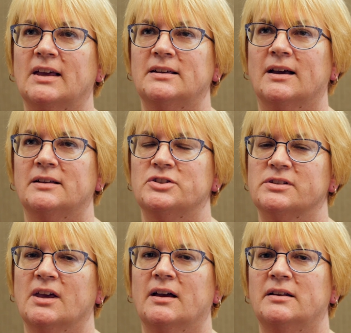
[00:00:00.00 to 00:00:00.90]
I
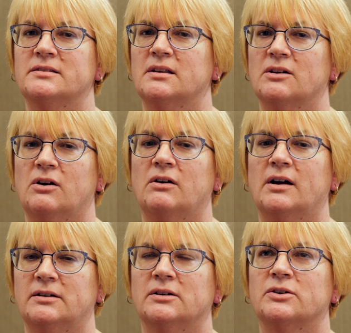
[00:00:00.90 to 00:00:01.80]
just kind of said,
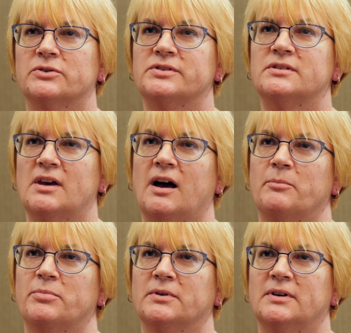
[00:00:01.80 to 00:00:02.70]
oh, it'll
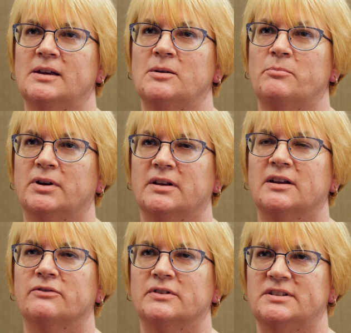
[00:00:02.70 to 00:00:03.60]
stop, but
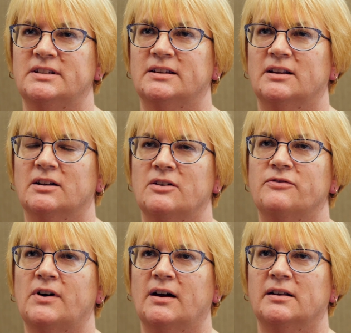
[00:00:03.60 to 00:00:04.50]
it never did. And I
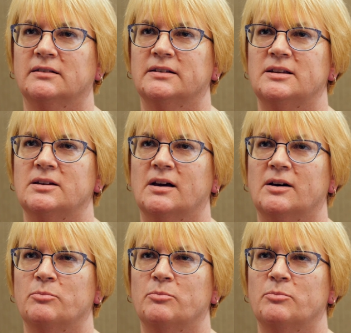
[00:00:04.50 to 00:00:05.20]
finally